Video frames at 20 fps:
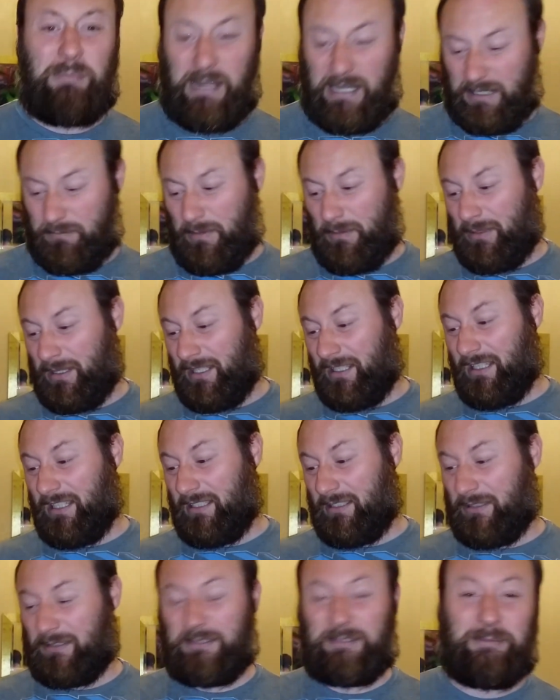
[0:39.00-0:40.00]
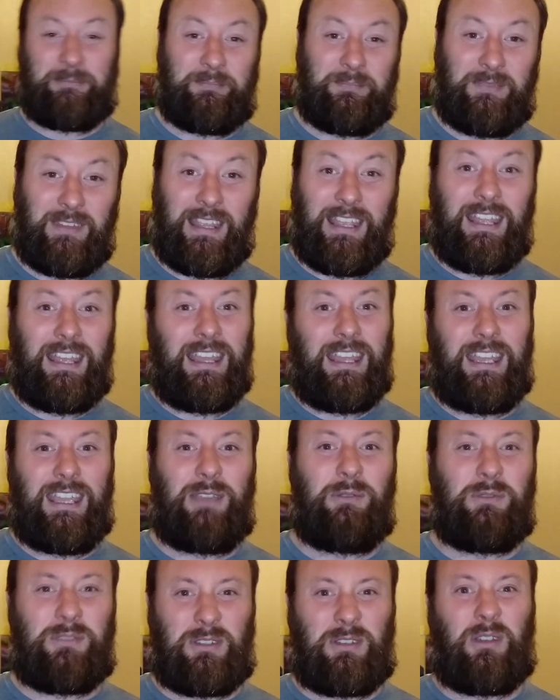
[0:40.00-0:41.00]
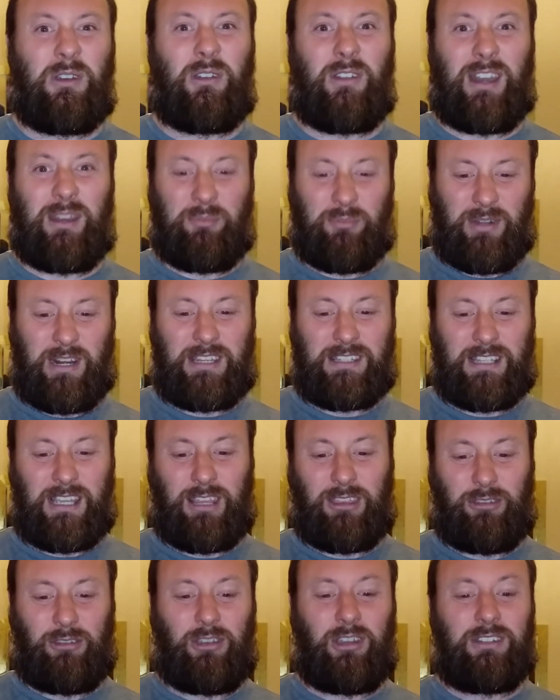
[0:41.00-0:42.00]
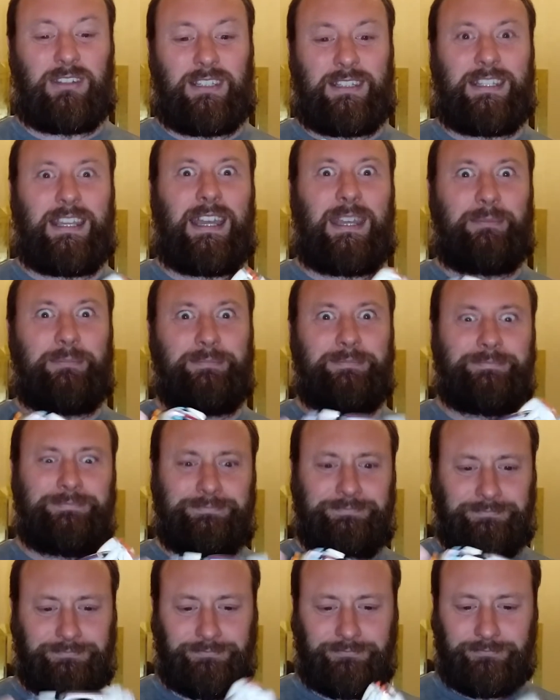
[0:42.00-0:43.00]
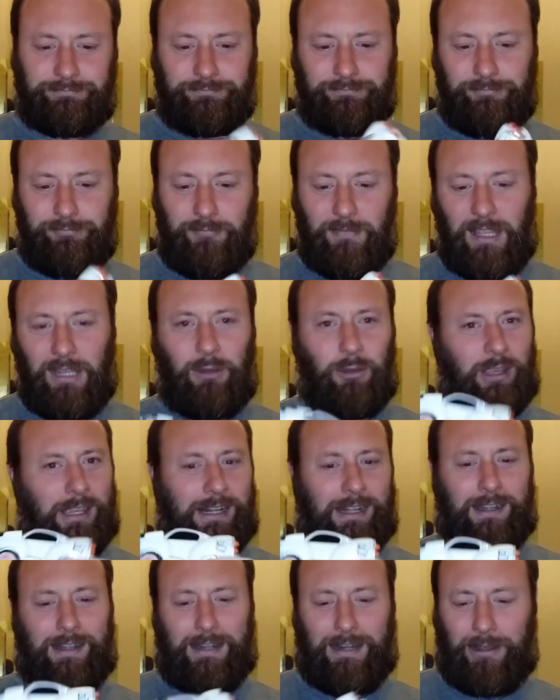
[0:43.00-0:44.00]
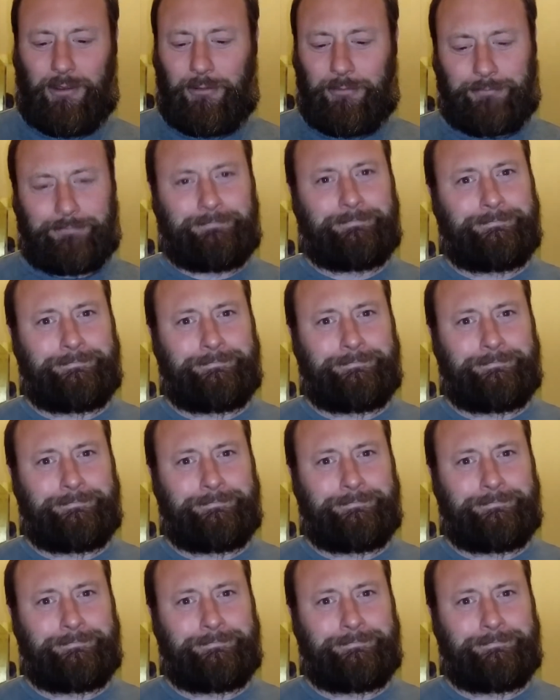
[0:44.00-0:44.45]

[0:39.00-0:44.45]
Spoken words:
pence maybe, I don't know. It was an alright price I thought at the time. Looking at it now,